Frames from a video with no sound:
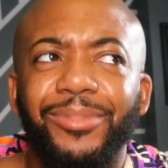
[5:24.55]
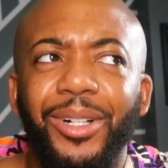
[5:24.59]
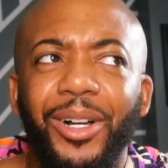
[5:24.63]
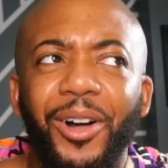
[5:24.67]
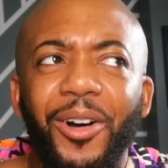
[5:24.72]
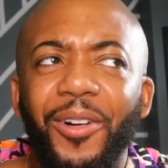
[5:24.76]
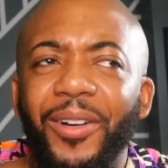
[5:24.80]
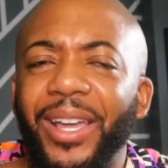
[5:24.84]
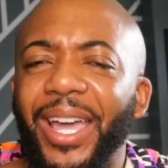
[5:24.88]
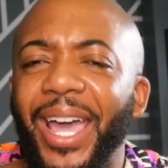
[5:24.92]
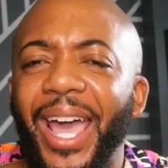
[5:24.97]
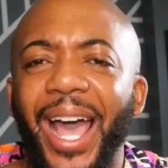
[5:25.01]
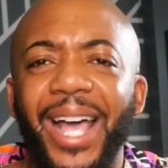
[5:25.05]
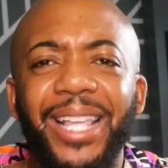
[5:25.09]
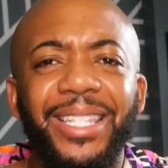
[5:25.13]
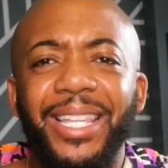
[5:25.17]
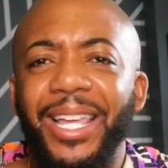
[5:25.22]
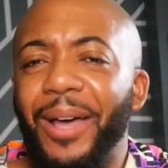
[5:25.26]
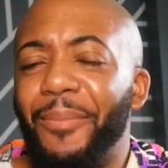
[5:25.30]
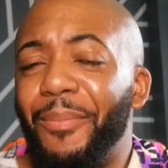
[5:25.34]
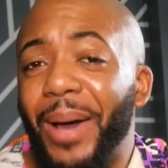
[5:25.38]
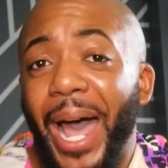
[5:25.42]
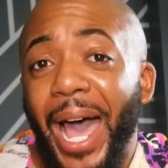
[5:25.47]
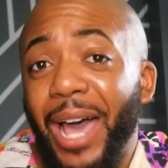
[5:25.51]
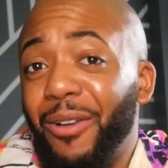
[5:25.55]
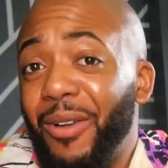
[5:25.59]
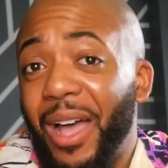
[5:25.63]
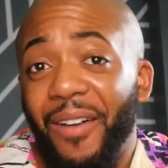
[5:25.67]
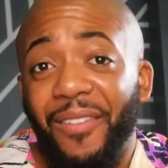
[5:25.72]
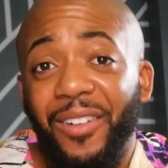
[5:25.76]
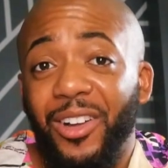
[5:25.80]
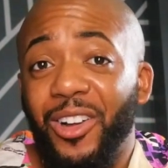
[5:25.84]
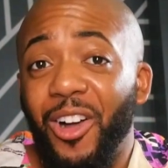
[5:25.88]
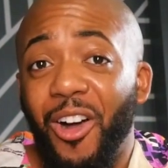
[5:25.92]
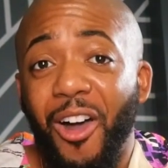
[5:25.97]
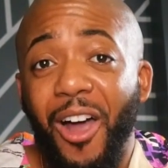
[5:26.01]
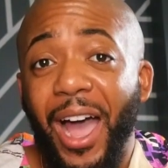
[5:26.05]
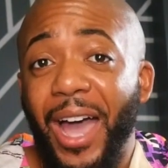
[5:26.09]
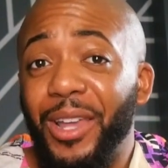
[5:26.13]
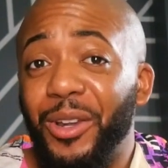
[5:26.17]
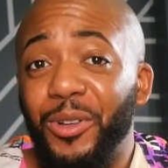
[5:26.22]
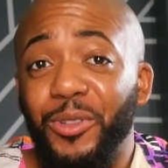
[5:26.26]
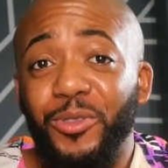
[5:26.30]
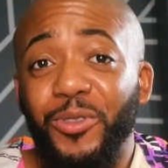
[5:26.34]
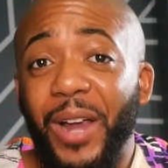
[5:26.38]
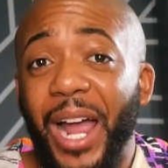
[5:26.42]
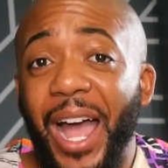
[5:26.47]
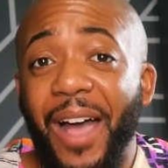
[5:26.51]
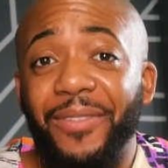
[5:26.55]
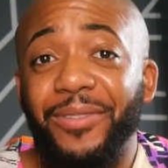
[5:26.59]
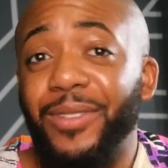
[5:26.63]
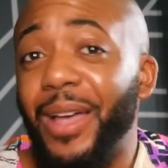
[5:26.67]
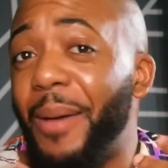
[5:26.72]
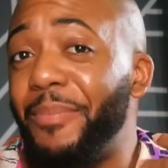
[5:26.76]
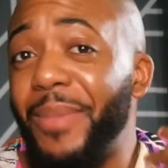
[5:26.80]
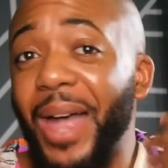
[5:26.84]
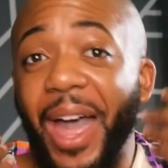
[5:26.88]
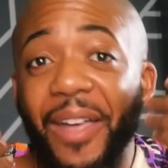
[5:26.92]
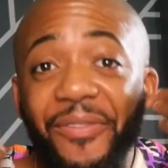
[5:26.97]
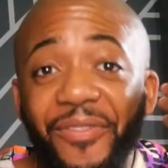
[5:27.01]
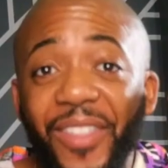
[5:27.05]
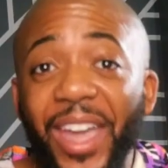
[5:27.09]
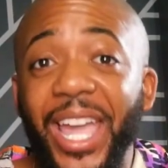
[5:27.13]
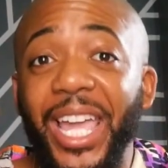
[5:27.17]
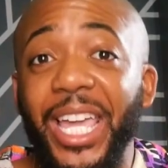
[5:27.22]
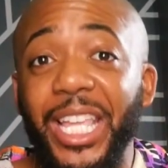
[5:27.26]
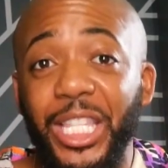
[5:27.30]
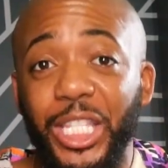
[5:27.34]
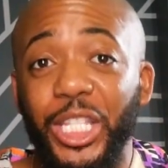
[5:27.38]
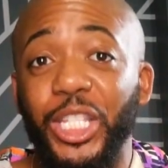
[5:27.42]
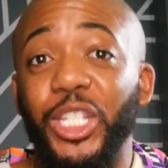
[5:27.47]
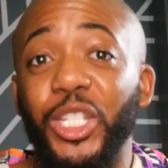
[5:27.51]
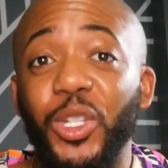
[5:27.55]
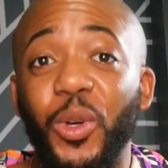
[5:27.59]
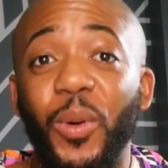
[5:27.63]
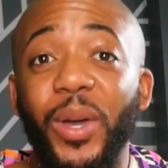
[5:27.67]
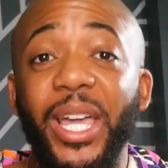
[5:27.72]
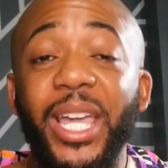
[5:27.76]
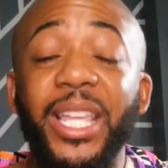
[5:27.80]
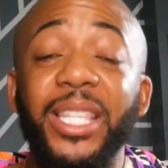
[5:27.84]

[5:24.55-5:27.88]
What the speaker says: "Okay," I said, "but I don't have a car, I don't drive, so I'm not thinking to do it."